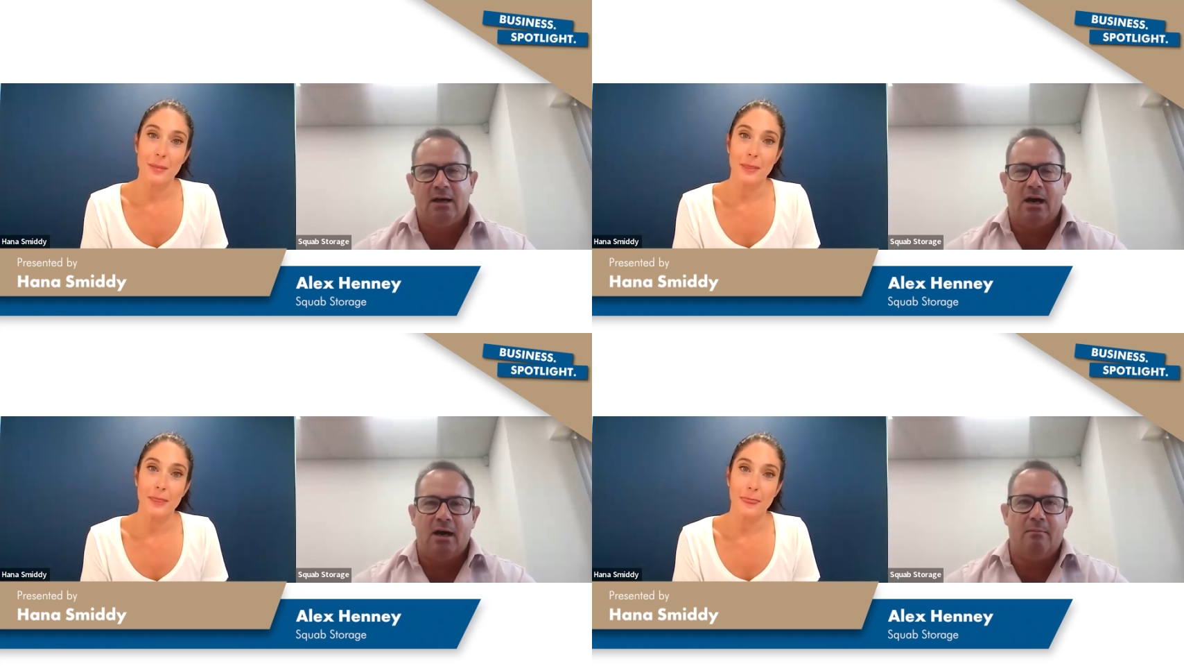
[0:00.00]

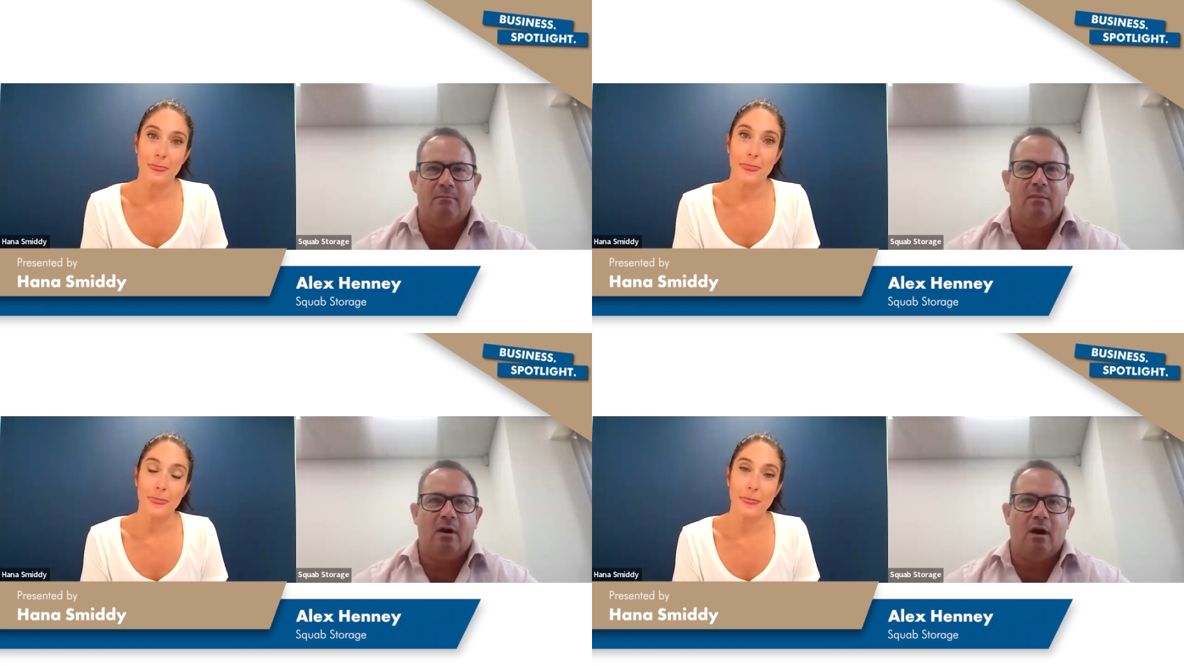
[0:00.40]
Speaker 1: Hmm.
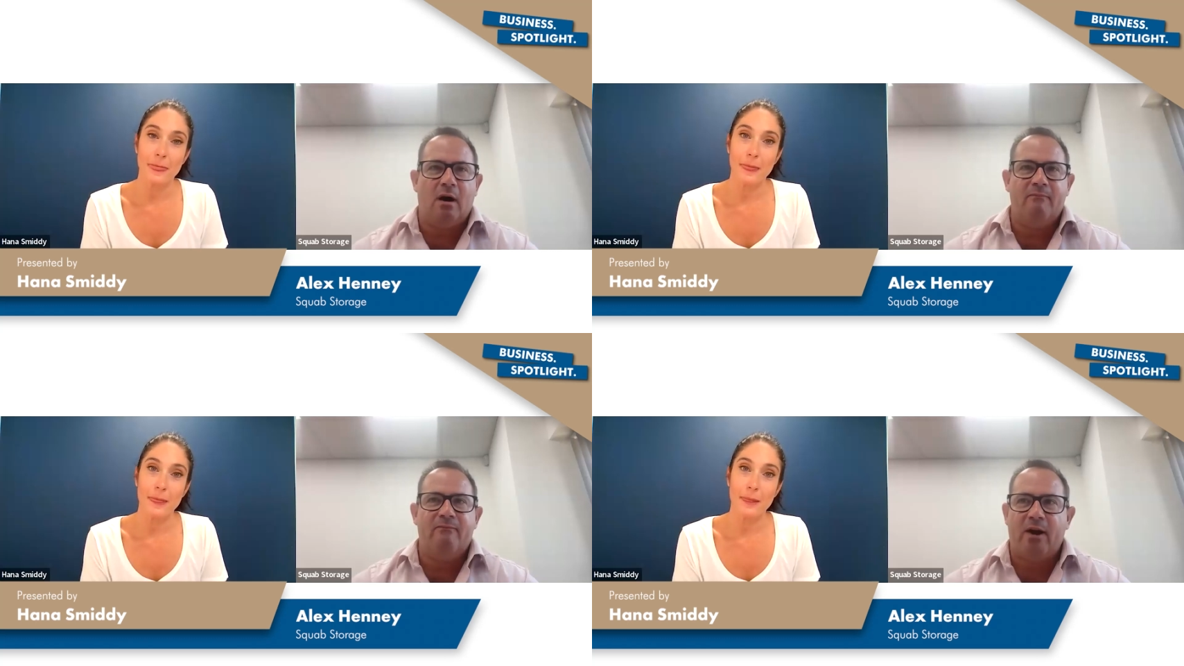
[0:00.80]
Um,
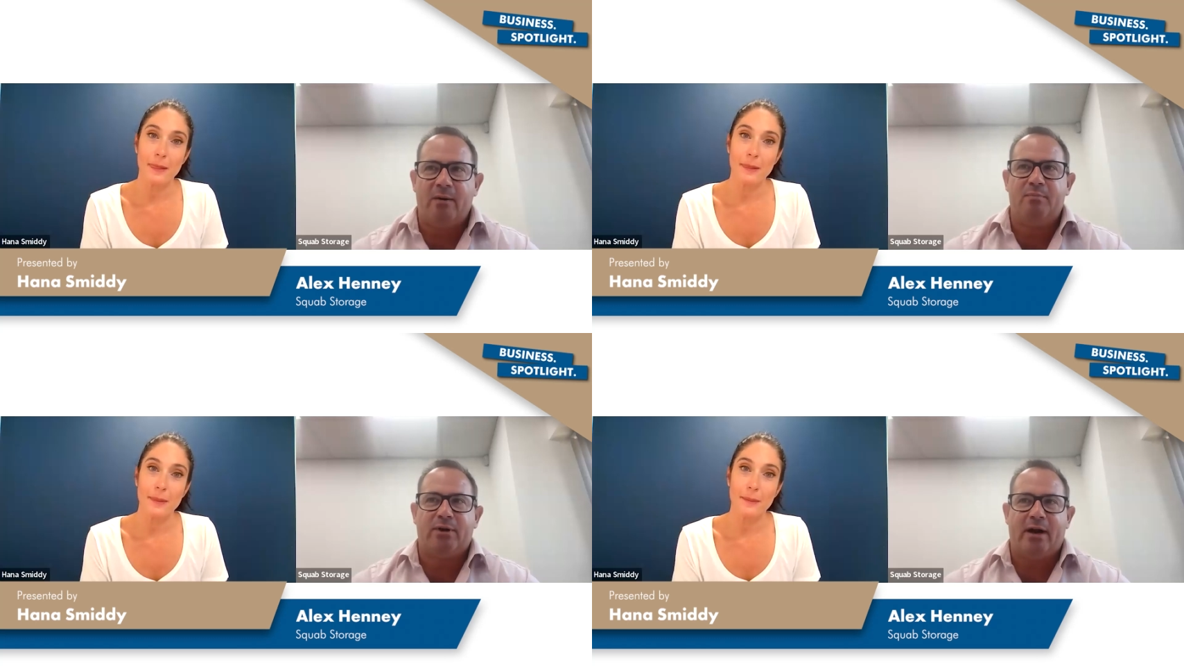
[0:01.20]
I'm
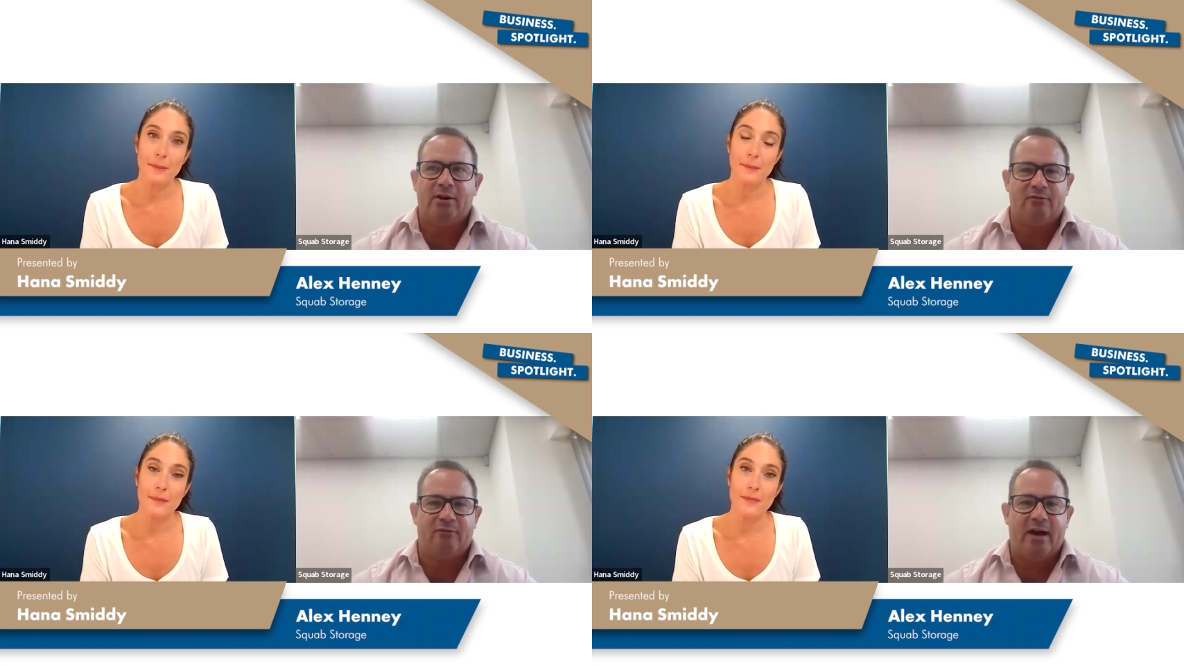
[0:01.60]
very proud
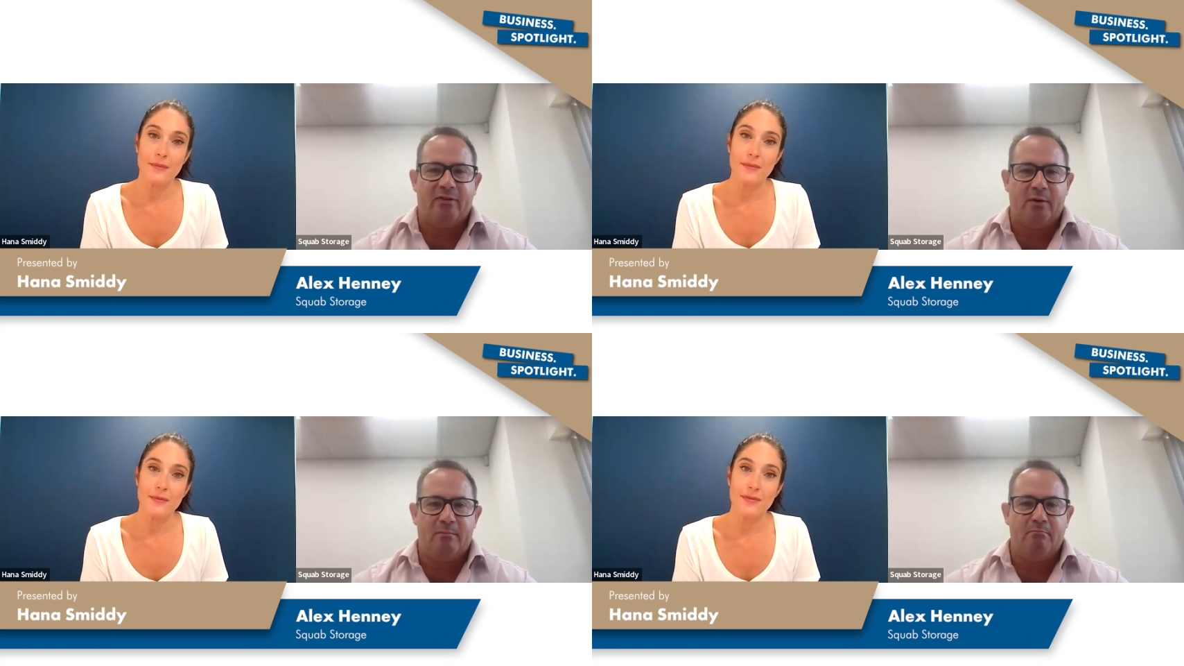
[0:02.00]
of the
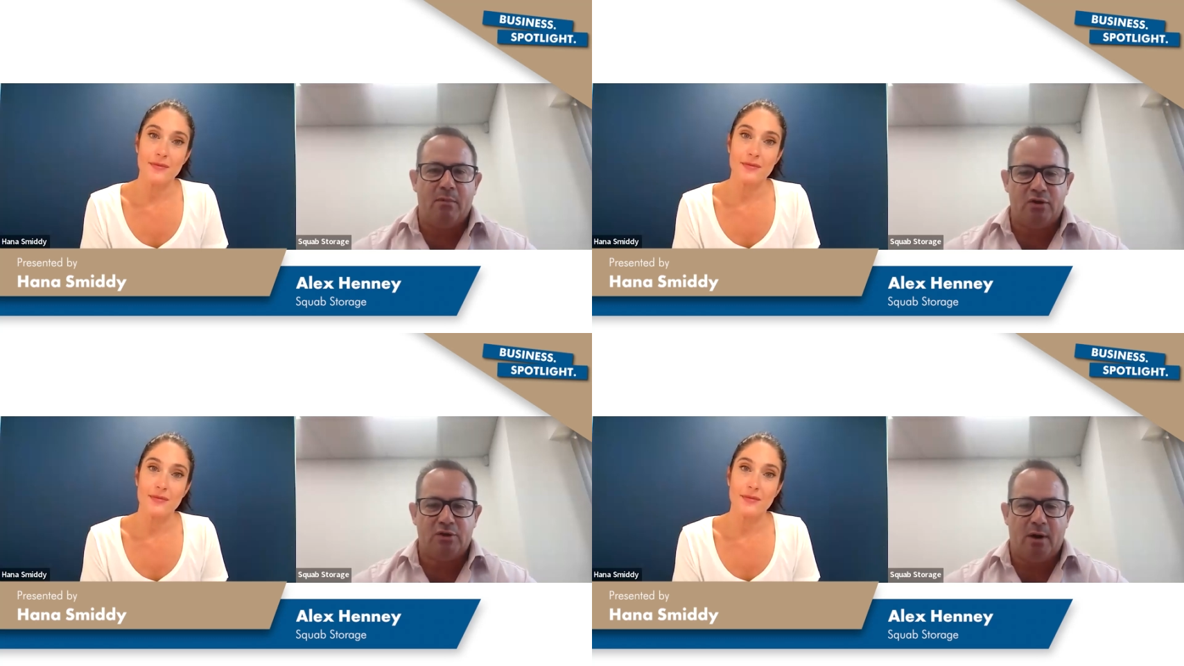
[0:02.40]
fact that
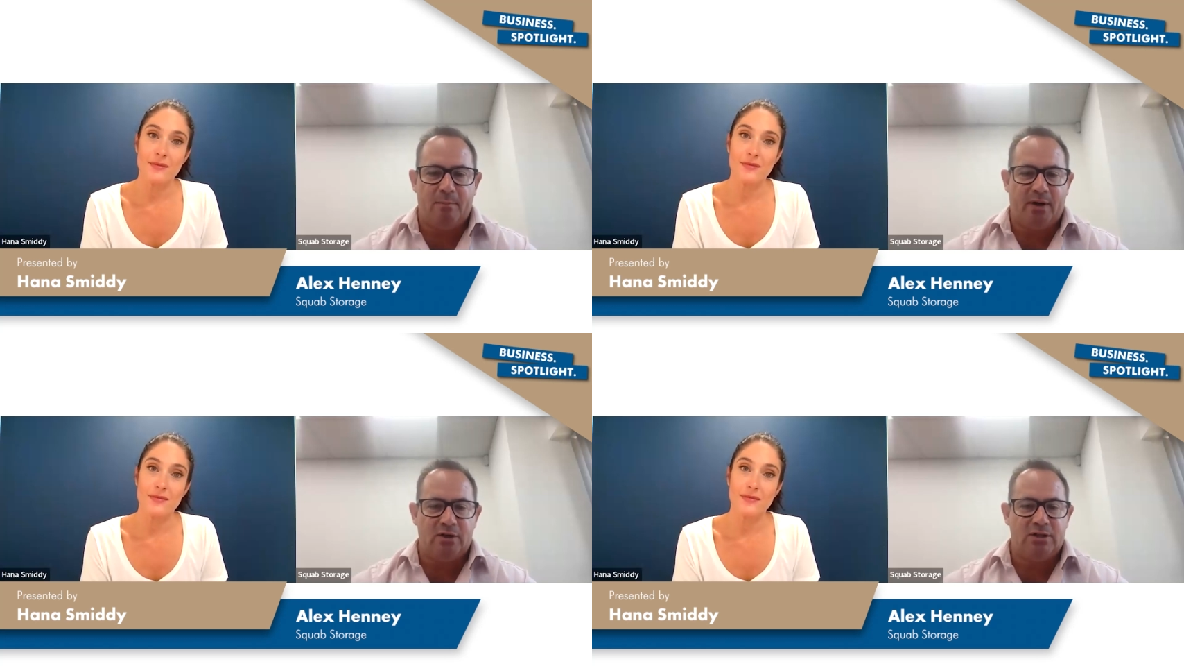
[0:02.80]
most of my
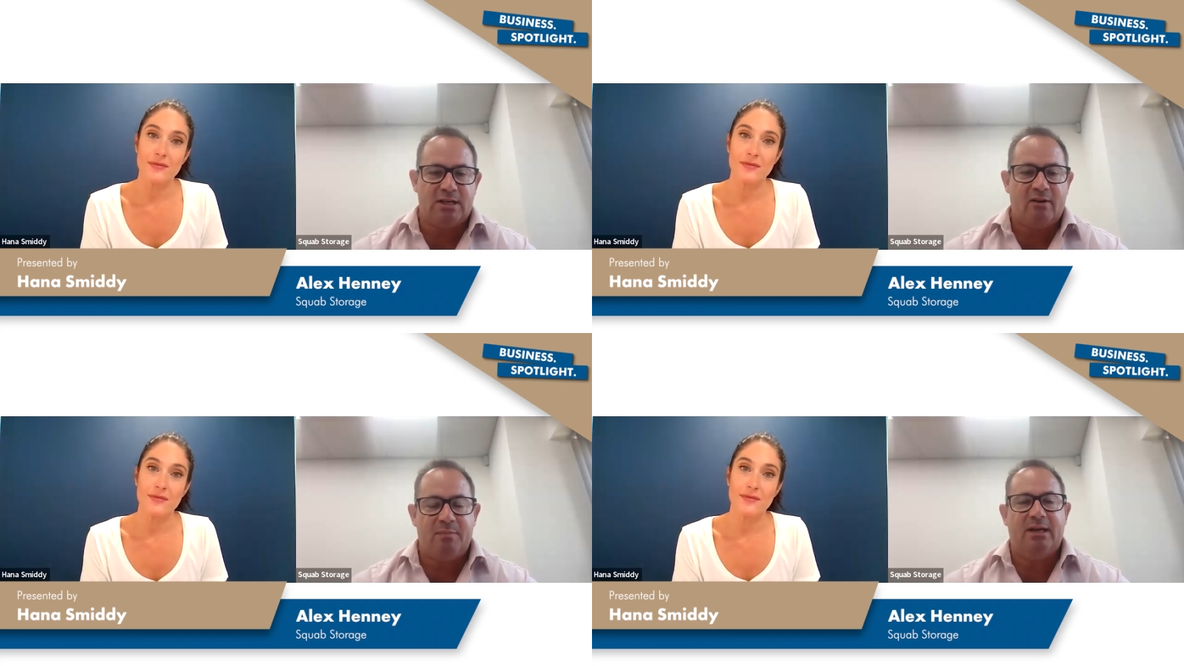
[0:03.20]
budgets
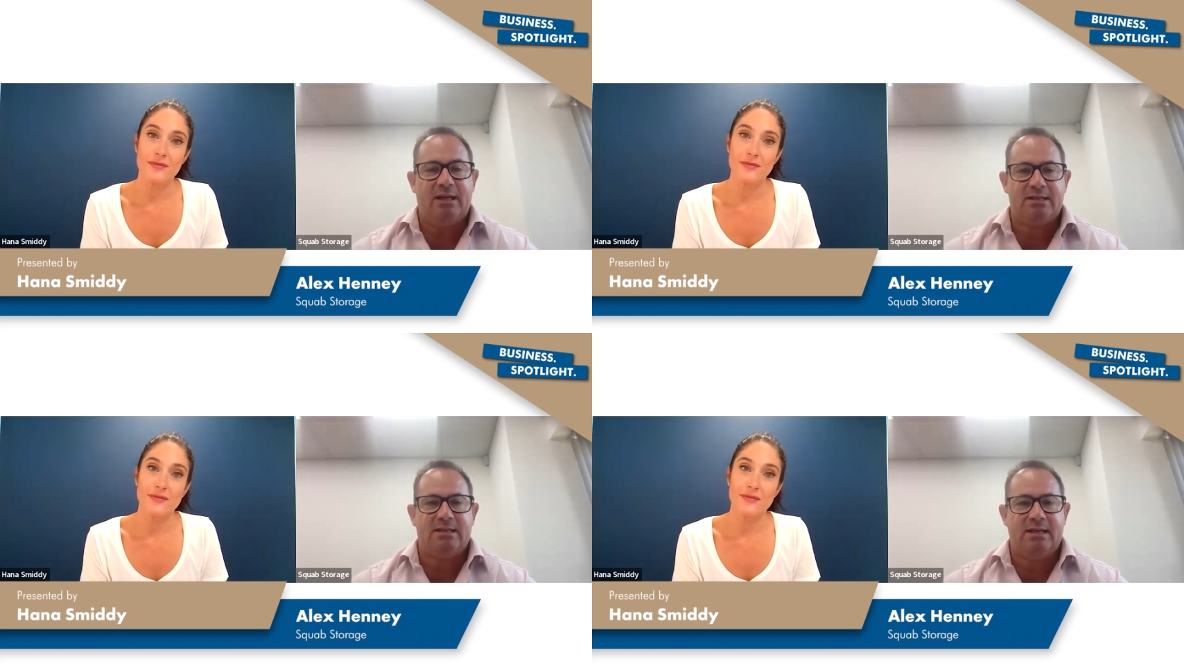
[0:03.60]
have been
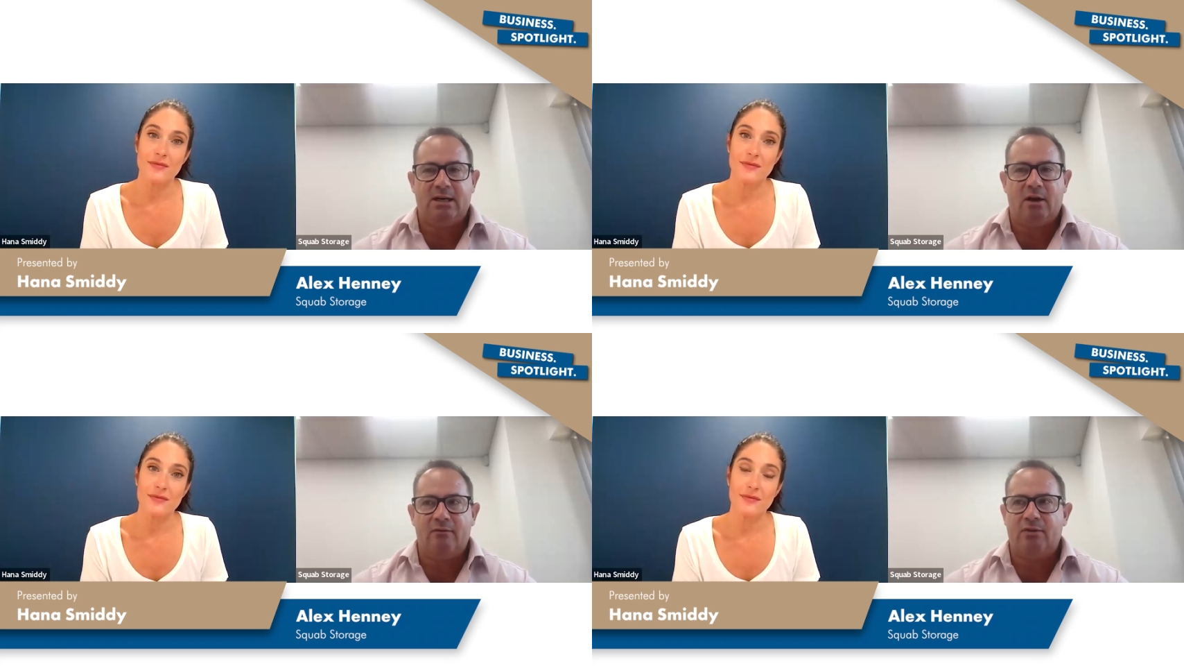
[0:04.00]

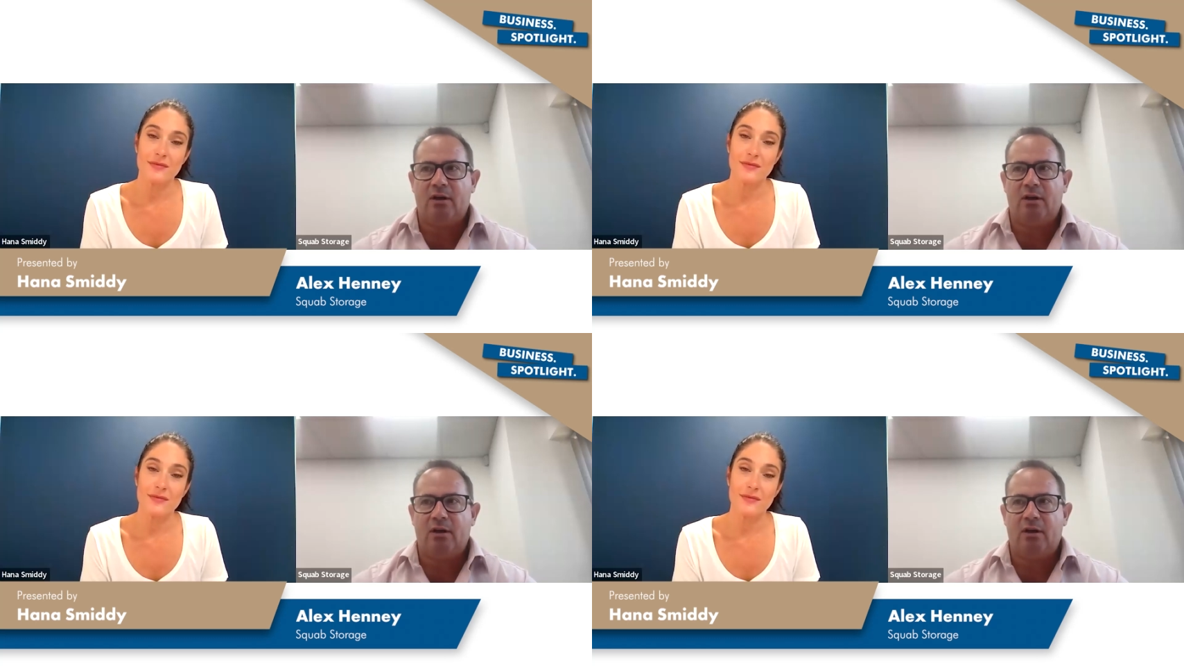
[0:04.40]
exceeded over the